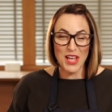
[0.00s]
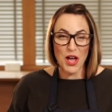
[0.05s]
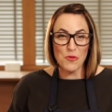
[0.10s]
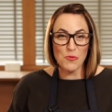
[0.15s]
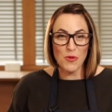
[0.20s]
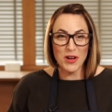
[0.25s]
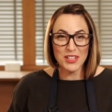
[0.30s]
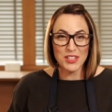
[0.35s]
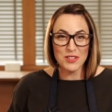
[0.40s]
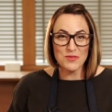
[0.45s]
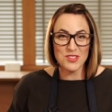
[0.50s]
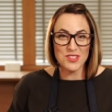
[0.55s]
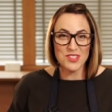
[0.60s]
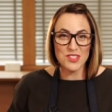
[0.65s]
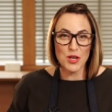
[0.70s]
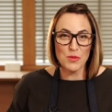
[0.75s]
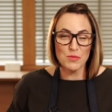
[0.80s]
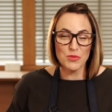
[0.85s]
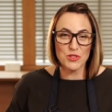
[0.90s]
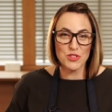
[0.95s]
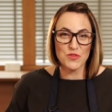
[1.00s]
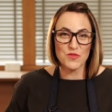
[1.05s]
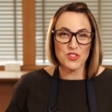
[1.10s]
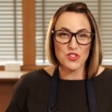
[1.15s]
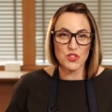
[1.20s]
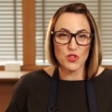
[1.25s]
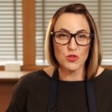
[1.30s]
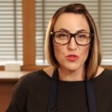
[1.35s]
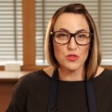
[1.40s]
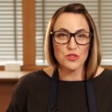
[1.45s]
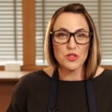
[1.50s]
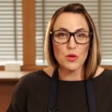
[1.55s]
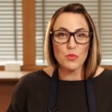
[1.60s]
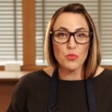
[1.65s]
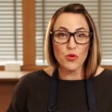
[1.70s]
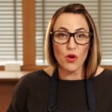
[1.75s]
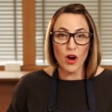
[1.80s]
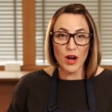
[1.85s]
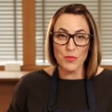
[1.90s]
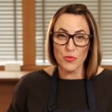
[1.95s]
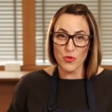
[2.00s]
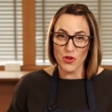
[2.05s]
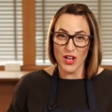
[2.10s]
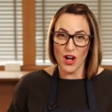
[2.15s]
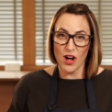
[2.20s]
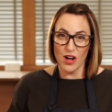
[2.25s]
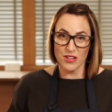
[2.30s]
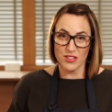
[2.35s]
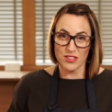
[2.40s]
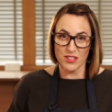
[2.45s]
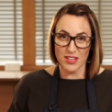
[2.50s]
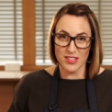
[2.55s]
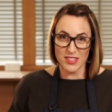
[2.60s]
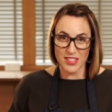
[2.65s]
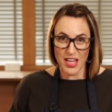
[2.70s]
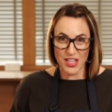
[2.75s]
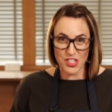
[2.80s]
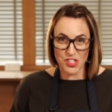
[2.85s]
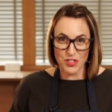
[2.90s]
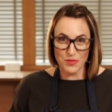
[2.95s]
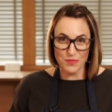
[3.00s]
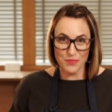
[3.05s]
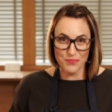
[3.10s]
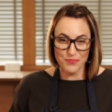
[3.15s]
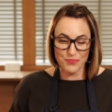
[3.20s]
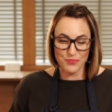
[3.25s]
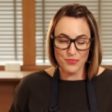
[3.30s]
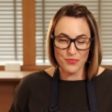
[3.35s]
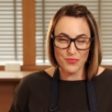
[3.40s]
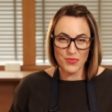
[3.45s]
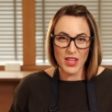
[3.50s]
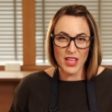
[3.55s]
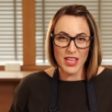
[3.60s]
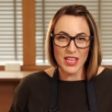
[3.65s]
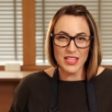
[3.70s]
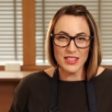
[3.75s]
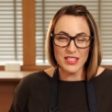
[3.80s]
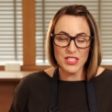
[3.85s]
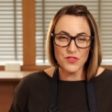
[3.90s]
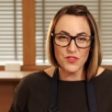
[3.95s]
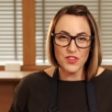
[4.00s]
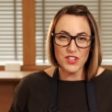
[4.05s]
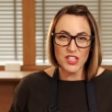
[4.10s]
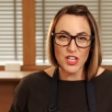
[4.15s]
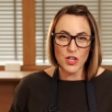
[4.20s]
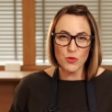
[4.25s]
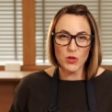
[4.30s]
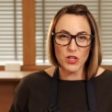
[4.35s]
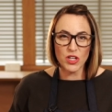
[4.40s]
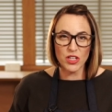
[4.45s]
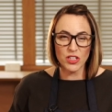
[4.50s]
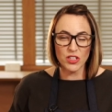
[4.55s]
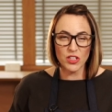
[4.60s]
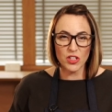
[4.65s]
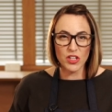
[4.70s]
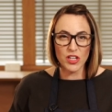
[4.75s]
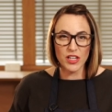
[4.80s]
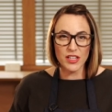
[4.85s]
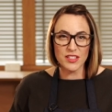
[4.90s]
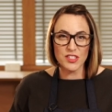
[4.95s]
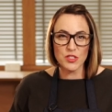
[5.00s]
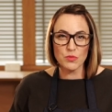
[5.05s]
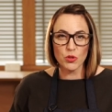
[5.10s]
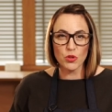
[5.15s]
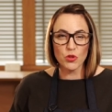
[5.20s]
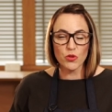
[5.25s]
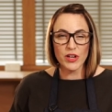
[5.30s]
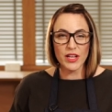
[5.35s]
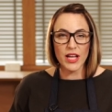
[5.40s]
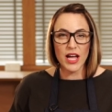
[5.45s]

and welcome to Samples for Schools Primary Heart Dissection. In this video we're going to look at exploring